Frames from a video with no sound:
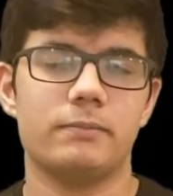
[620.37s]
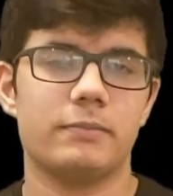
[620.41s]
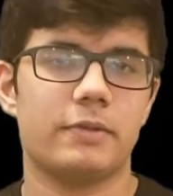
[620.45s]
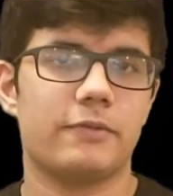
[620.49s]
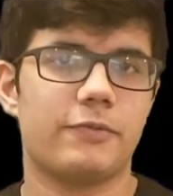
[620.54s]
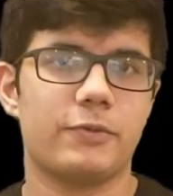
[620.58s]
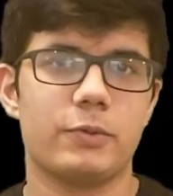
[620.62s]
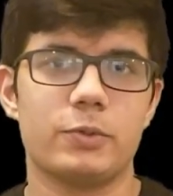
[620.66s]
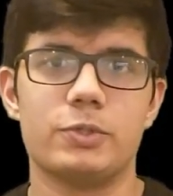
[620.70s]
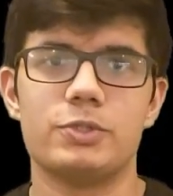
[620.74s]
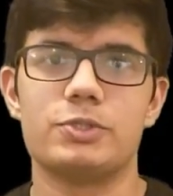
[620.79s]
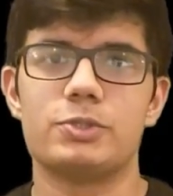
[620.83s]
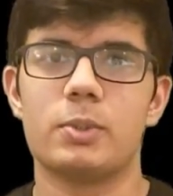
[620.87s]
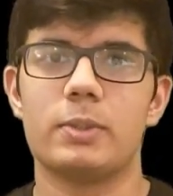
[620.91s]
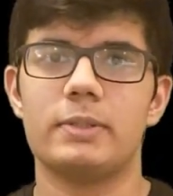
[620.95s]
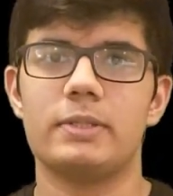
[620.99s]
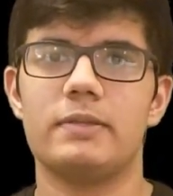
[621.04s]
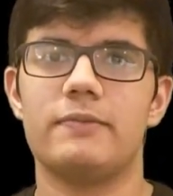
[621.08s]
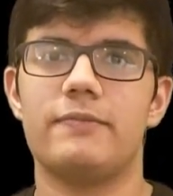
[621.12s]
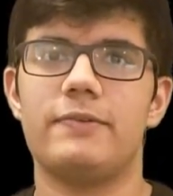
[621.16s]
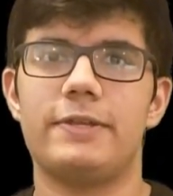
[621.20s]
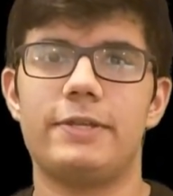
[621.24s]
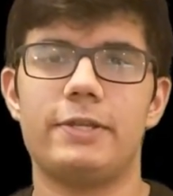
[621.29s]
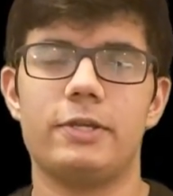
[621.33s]
If you enjoyed the
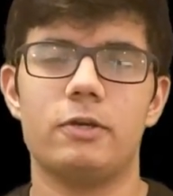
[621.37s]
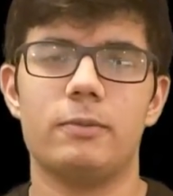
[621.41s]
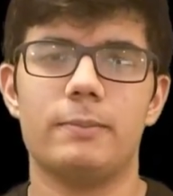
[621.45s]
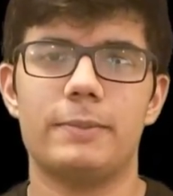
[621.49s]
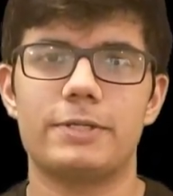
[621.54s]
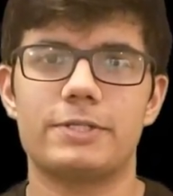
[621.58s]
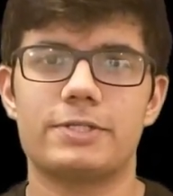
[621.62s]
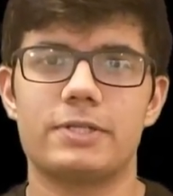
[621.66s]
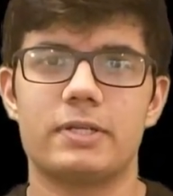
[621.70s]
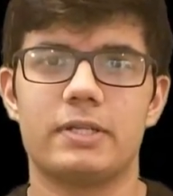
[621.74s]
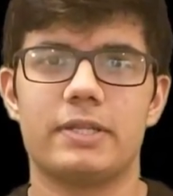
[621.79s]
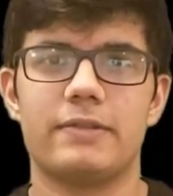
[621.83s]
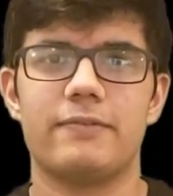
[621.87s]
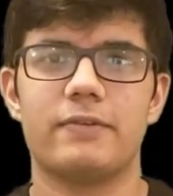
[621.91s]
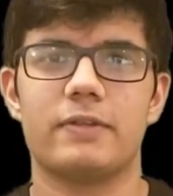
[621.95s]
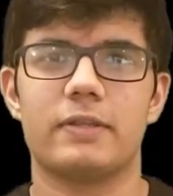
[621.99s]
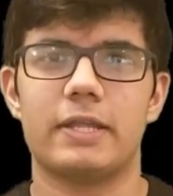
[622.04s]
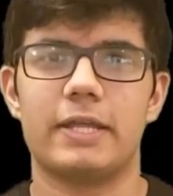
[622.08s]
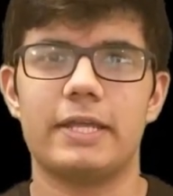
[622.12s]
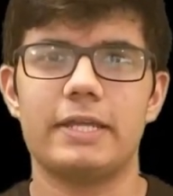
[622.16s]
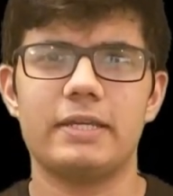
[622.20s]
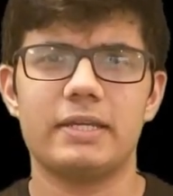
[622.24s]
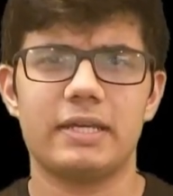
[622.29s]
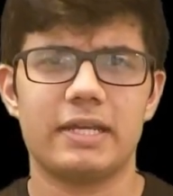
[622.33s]
video, make sure to leave a
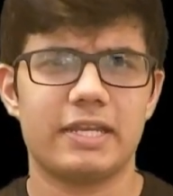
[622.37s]
like,